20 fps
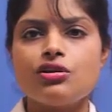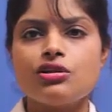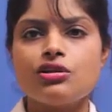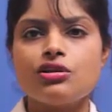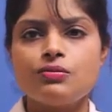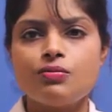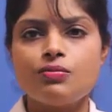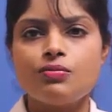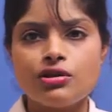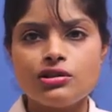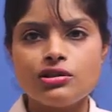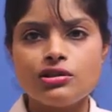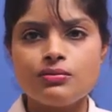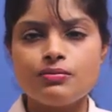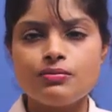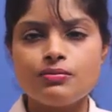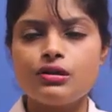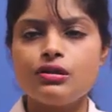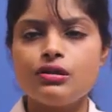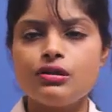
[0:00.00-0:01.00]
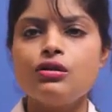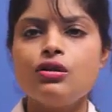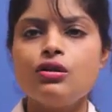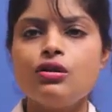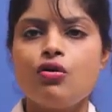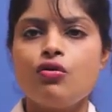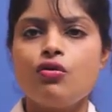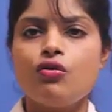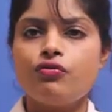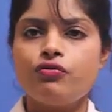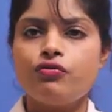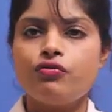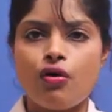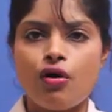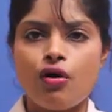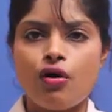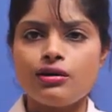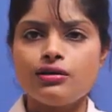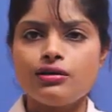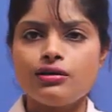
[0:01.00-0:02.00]
responsible
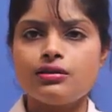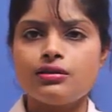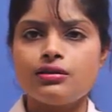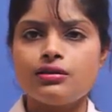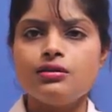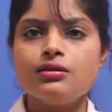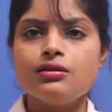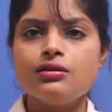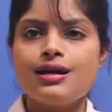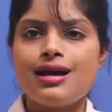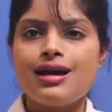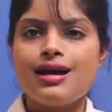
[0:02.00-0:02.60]
for the